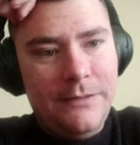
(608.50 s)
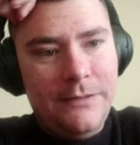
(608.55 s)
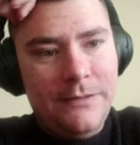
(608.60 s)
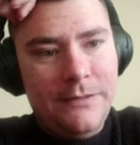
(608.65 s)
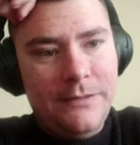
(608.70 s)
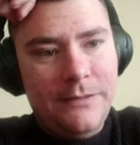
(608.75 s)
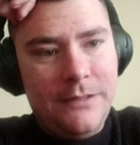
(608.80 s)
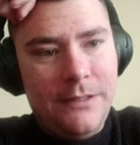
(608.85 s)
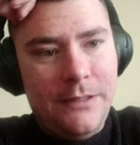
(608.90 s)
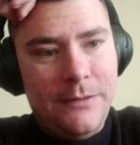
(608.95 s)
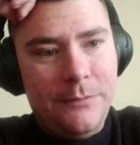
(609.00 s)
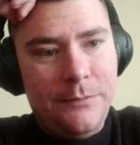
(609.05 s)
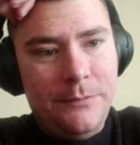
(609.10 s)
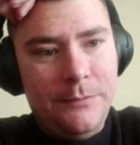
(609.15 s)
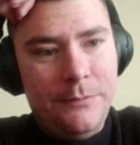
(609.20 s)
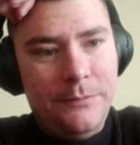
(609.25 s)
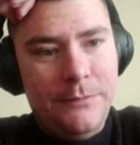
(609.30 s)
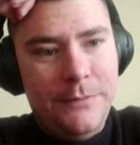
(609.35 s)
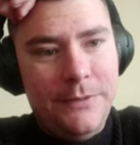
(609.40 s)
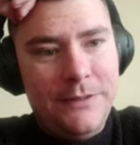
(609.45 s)
Stop
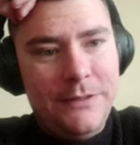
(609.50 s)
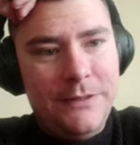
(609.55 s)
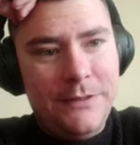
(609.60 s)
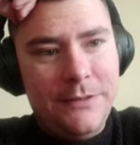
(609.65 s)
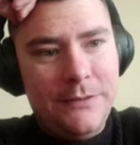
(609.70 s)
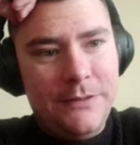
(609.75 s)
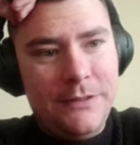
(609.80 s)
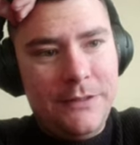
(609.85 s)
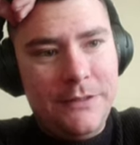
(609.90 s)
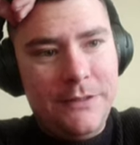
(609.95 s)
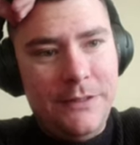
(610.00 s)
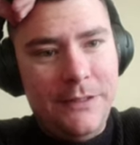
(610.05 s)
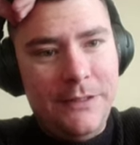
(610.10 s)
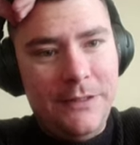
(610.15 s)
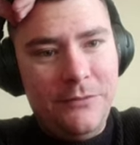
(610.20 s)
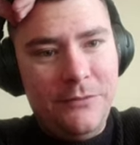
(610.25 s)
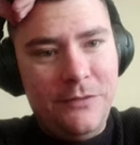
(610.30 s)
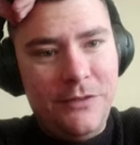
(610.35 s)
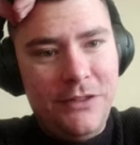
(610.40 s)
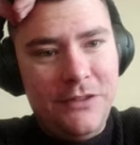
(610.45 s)
misusing the
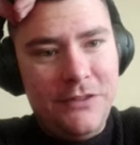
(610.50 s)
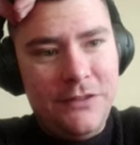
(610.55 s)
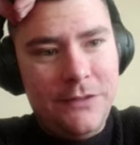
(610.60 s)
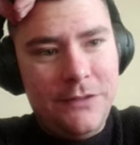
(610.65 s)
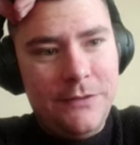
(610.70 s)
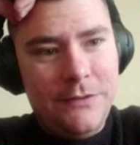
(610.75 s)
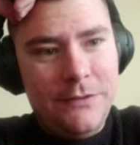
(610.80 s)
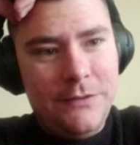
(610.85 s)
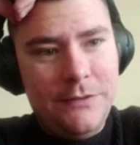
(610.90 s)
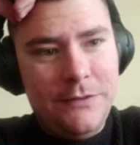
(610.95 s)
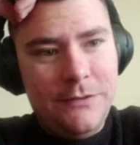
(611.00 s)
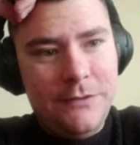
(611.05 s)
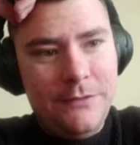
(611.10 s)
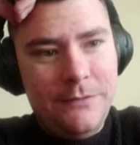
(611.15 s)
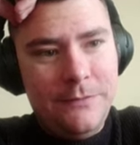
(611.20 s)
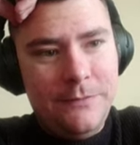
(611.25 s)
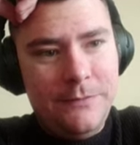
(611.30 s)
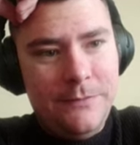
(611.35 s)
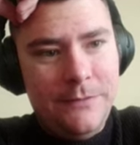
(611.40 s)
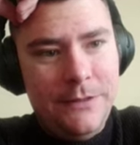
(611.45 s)
NFTs,
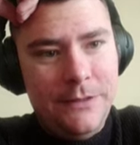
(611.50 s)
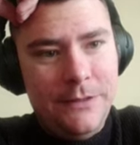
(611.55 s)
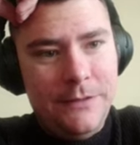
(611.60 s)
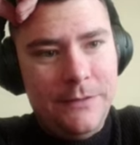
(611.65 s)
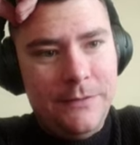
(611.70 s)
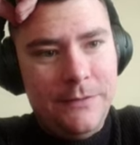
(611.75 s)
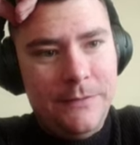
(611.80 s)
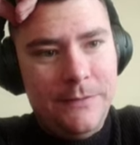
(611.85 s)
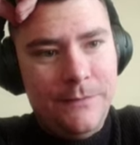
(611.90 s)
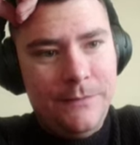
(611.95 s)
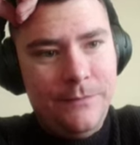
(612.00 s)
you know?